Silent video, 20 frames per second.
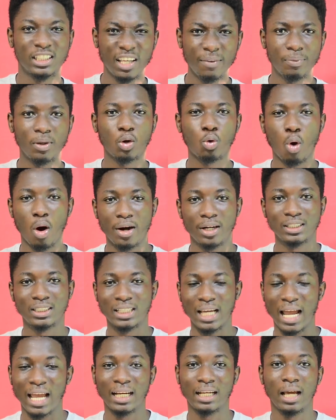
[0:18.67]
They've been
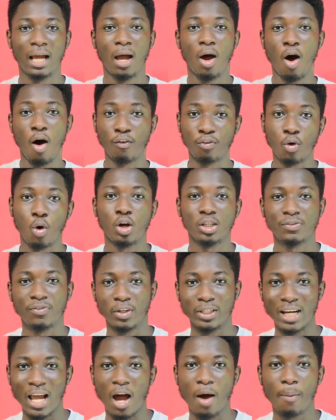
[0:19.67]
quarantined, of course,
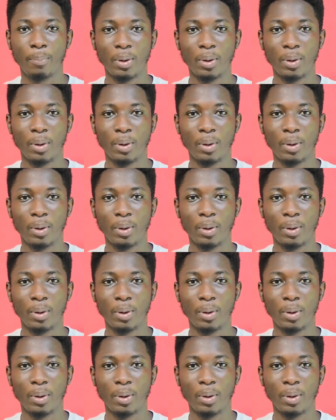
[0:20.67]
for now,